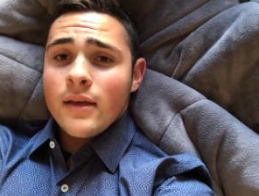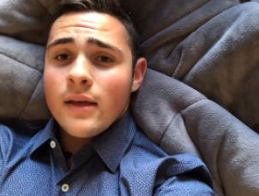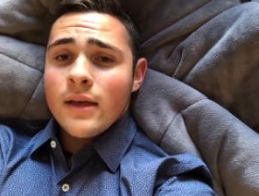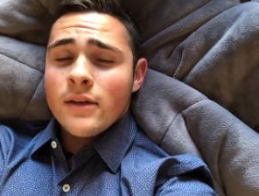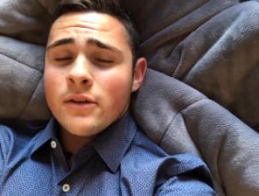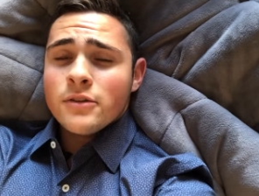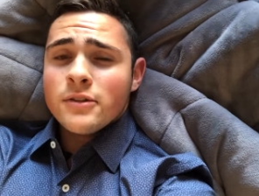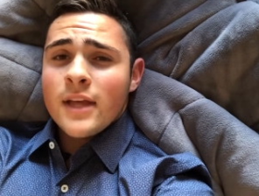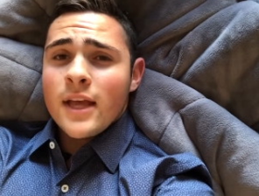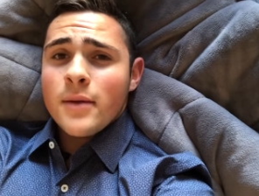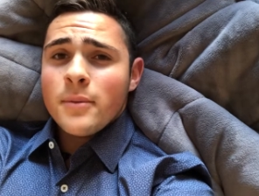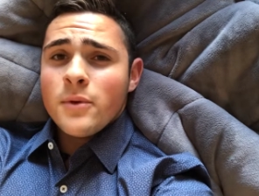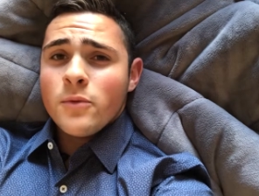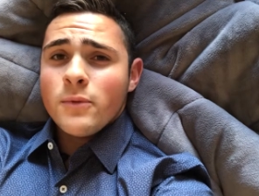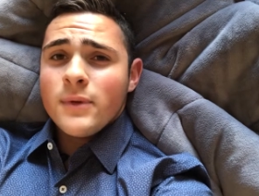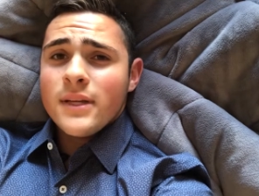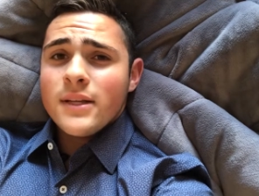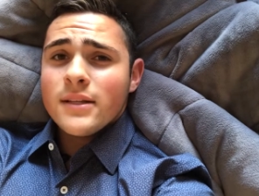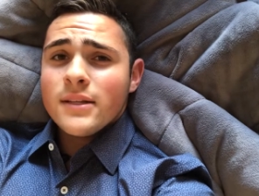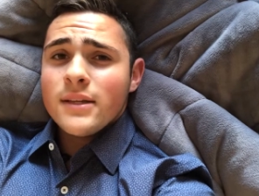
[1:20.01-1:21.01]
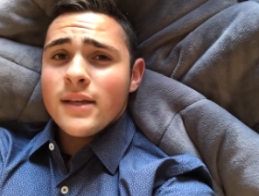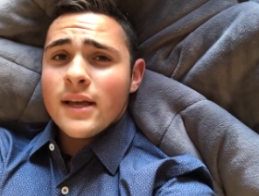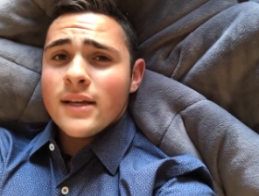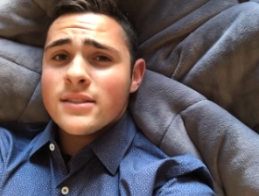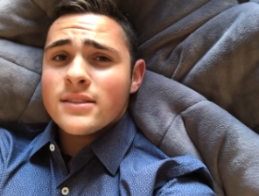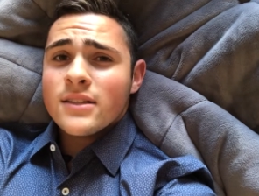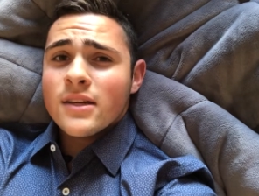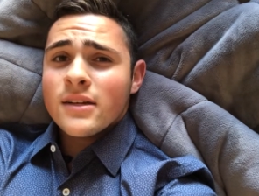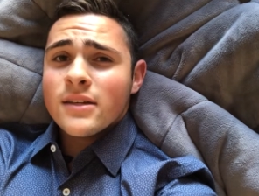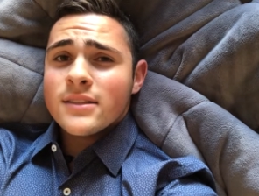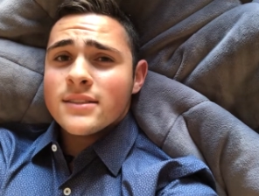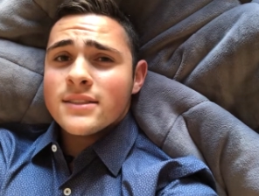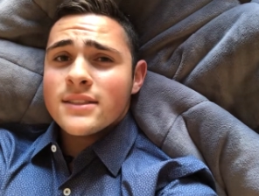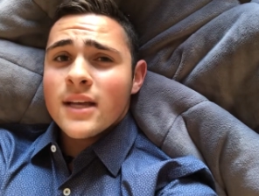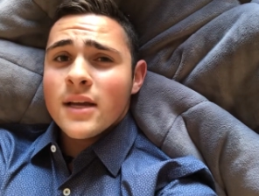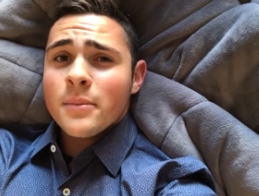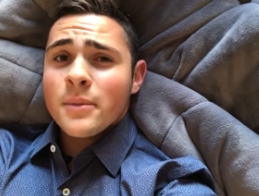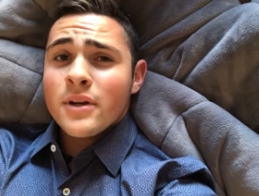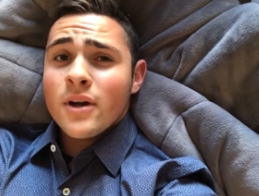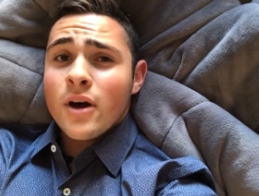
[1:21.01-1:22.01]
Entertainment Weekly has done a
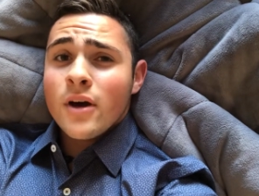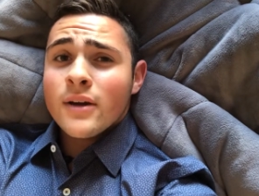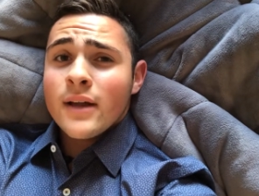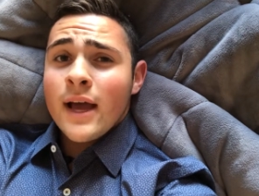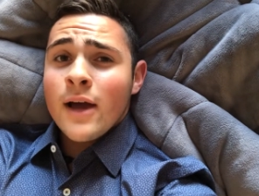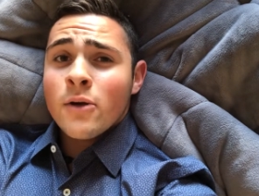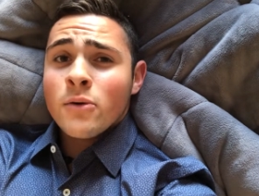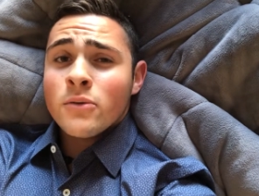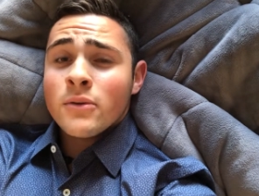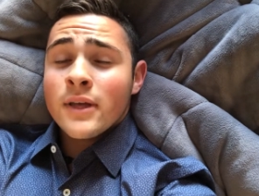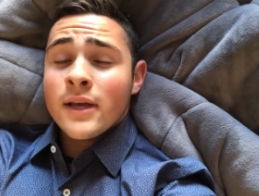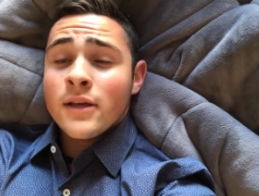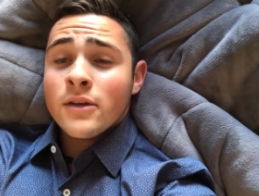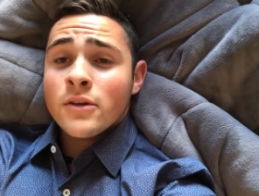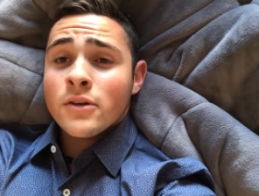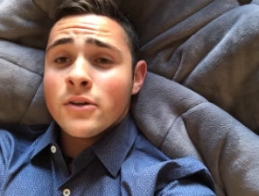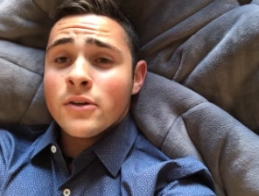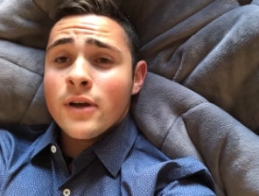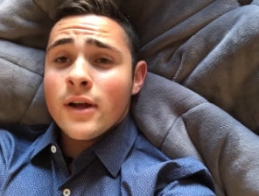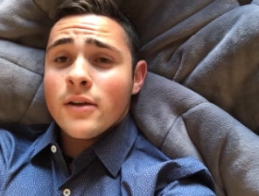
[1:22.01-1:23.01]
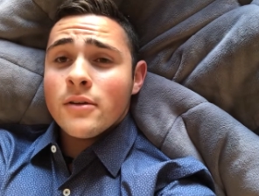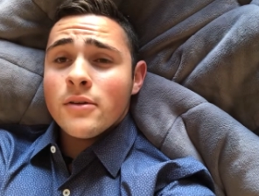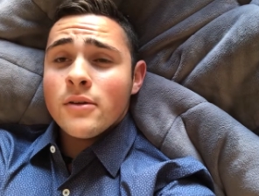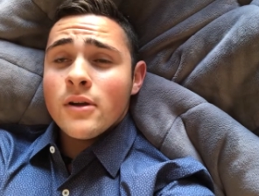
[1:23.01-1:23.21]
segment on Outlander,